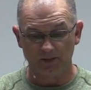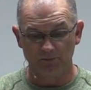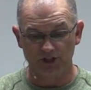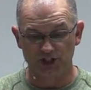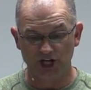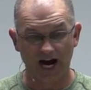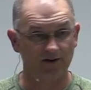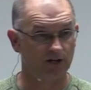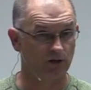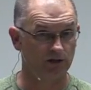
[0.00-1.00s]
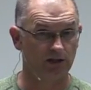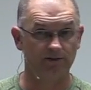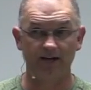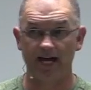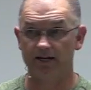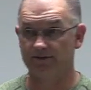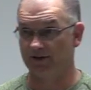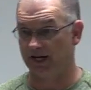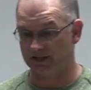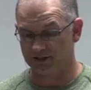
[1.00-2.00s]
but charity or love
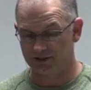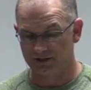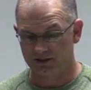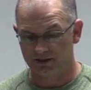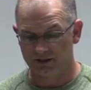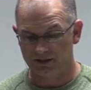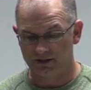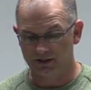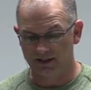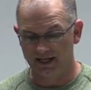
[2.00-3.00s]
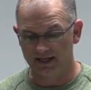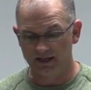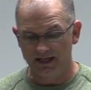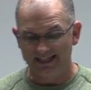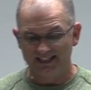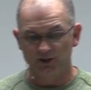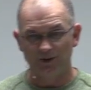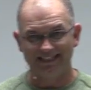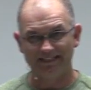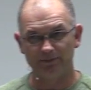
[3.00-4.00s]
edifies. Okay? So
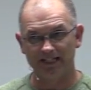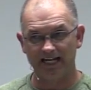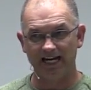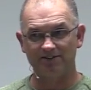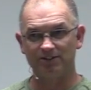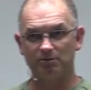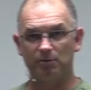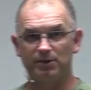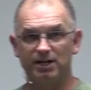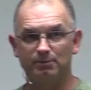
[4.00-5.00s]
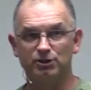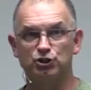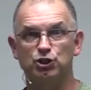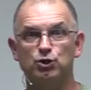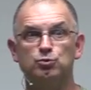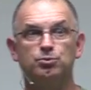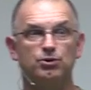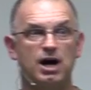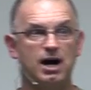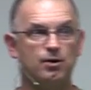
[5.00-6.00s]
we need to be careful about becoming too
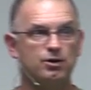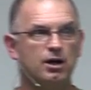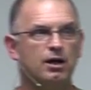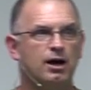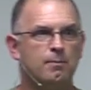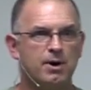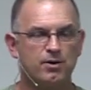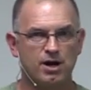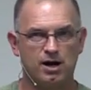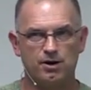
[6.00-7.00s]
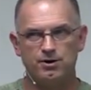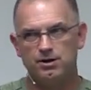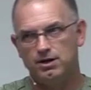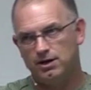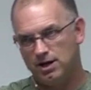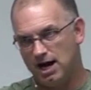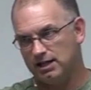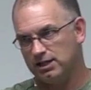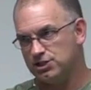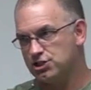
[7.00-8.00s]
proud about our
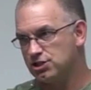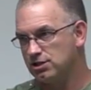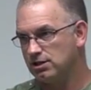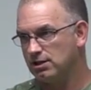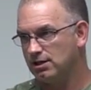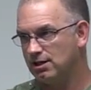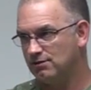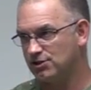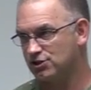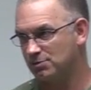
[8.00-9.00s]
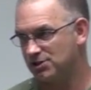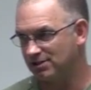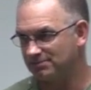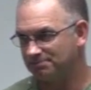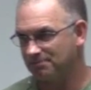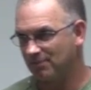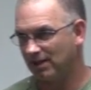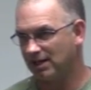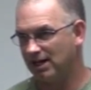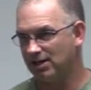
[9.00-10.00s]
knowledge of the Scripture.
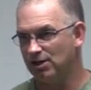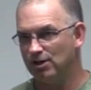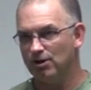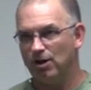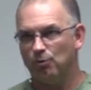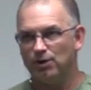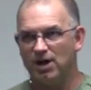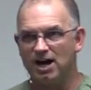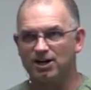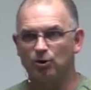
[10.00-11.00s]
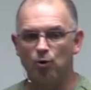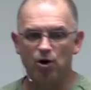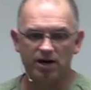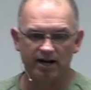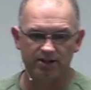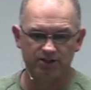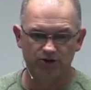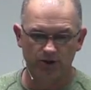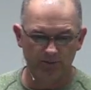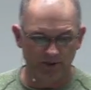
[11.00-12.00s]
Okay? We're not going to walk out of this
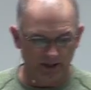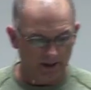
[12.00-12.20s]
room